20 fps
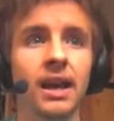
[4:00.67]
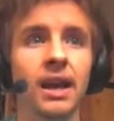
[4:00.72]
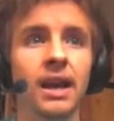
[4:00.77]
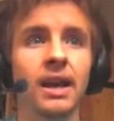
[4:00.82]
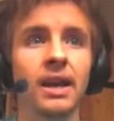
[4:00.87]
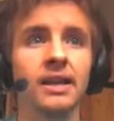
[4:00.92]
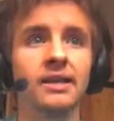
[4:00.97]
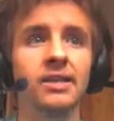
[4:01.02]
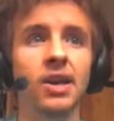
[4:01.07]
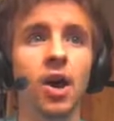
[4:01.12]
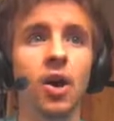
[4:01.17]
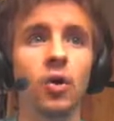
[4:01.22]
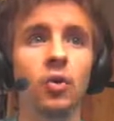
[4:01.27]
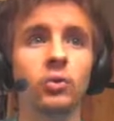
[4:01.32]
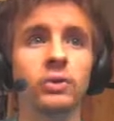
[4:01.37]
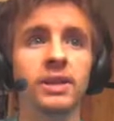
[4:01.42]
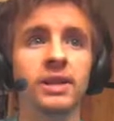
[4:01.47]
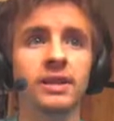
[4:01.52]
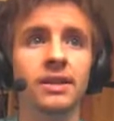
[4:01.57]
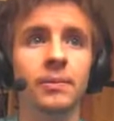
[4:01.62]
is
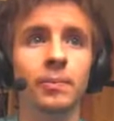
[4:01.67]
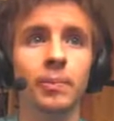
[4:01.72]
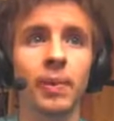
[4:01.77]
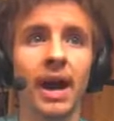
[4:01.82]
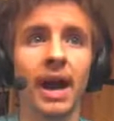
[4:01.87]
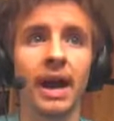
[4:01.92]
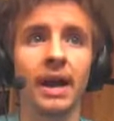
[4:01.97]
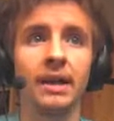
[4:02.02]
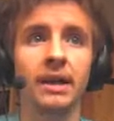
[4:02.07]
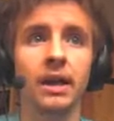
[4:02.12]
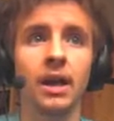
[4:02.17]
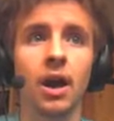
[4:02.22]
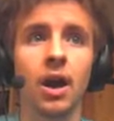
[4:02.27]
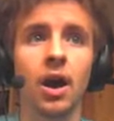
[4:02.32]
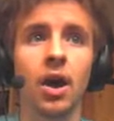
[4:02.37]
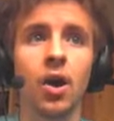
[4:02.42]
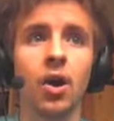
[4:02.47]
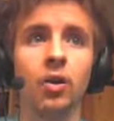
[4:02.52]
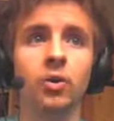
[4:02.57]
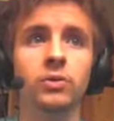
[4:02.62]
holding the back,
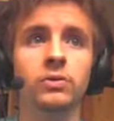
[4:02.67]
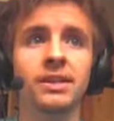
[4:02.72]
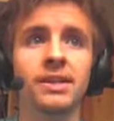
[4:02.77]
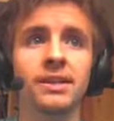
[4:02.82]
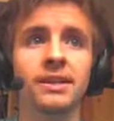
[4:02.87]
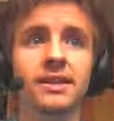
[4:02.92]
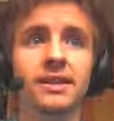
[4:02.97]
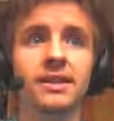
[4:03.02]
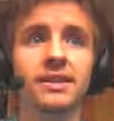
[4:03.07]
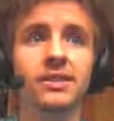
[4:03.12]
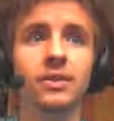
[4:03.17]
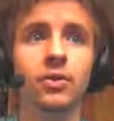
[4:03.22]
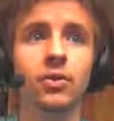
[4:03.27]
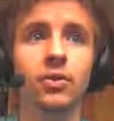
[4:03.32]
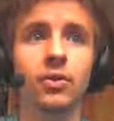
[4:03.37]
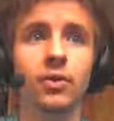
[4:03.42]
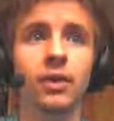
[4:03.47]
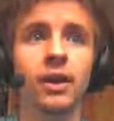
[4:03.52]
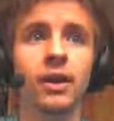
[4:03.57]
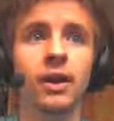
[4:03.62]
holding this
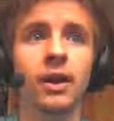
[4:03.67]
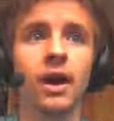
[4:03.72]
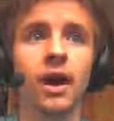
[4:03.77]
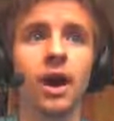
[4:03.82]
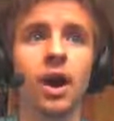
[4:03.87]
corner,